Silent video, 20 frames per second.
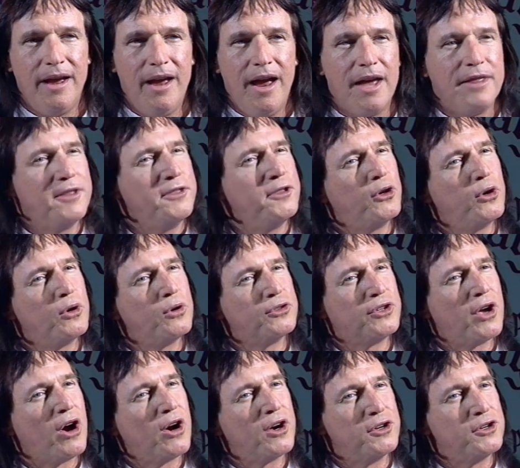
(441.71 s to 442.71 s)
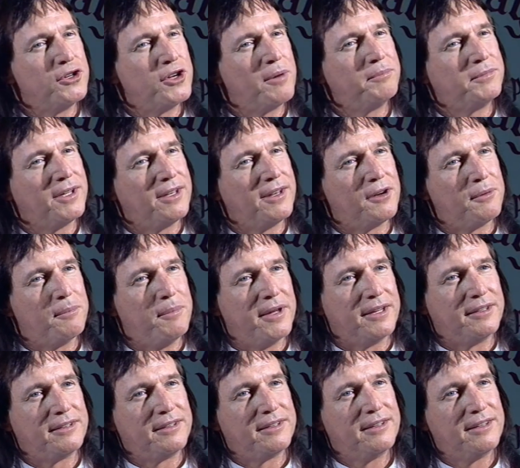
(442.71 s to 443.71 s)
And then the girl's heart jumped a little
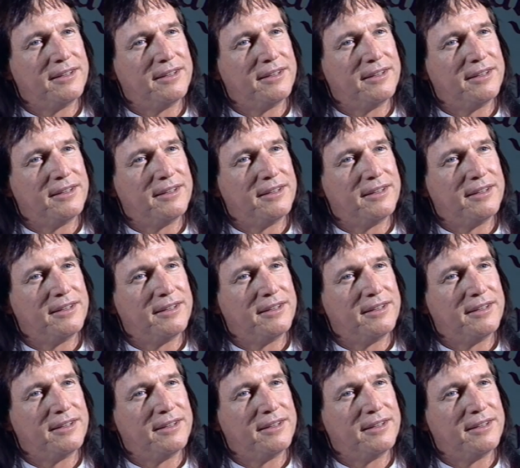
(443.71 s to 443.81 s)
bit.